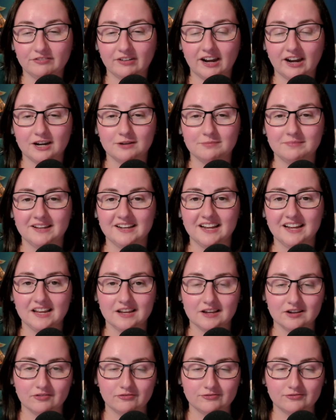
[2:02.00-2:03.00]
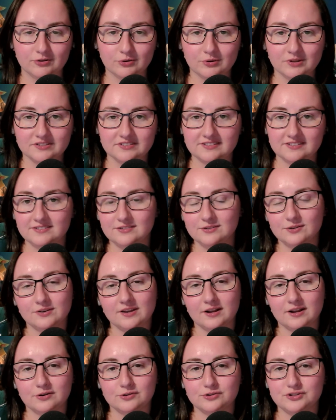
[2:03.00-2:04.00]
environment focuses your
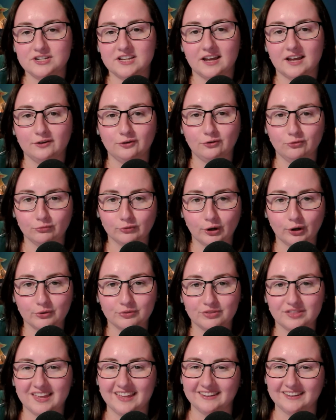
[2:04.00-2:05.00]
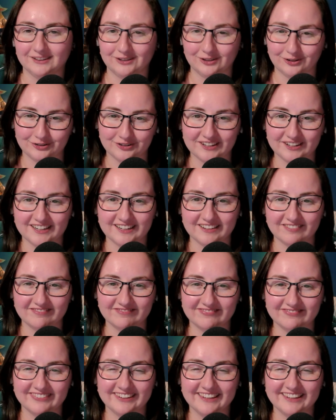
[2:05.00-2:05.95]
energy on growth and learning.